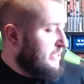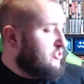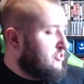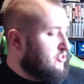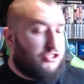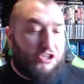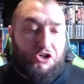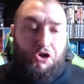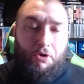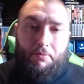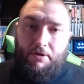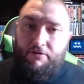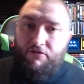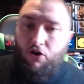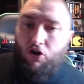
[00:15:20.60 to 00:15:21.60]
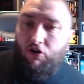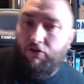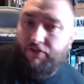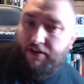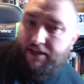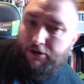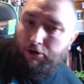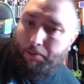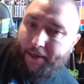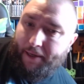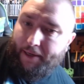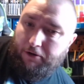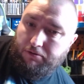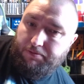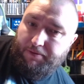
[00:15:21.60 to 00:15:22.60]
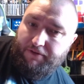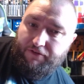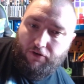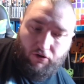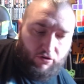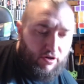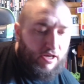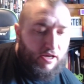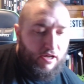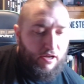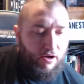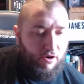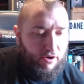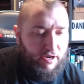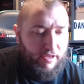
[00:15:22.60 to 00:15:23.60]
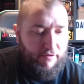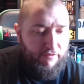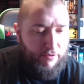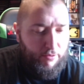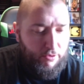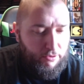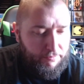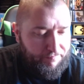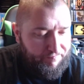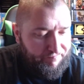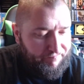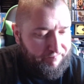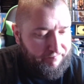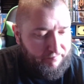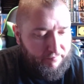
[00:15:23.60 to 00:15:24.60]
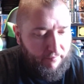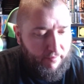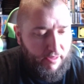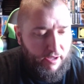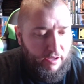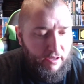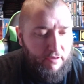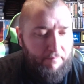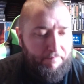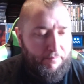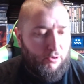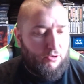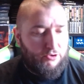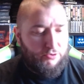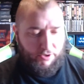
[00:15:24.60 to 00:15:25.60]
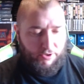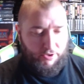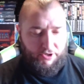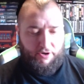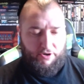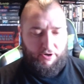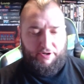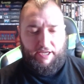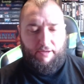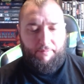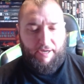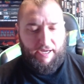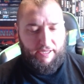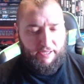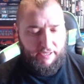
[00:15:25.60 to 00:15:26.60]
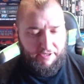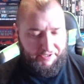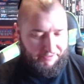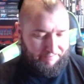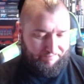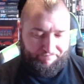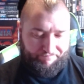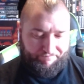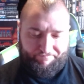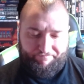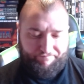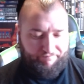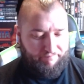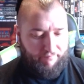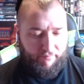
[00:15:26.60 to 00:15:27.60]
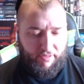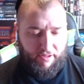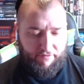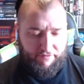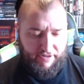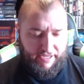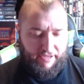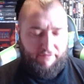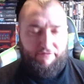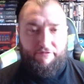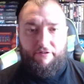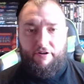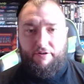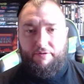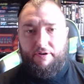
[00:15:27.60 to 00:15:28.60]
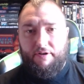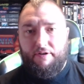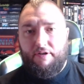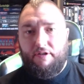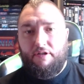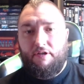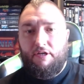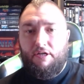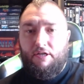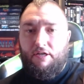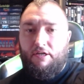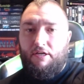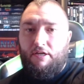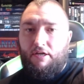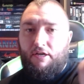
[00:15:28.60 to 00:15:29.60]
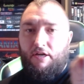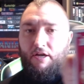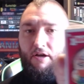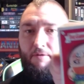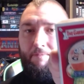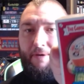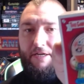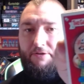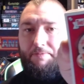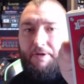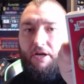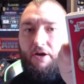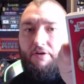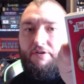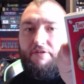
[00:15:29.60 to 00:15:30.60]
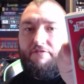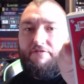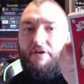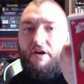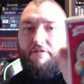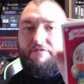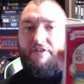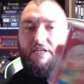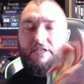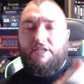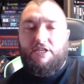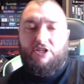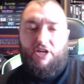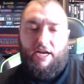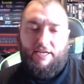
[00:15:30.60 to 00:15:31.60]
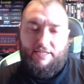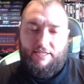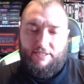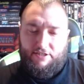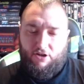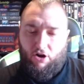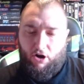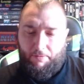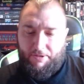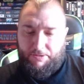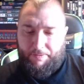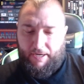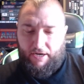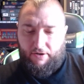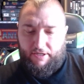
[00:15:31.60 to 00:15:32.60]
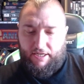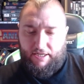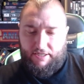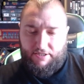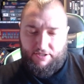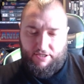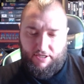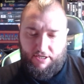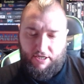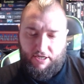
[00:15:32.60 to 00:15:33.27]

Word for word: Just a couple of other little pickups before uh, I leave you all. Bored one night on eBay, flicking through. Picked up a load of uh, vintage 80s Garbage Pail, Kids.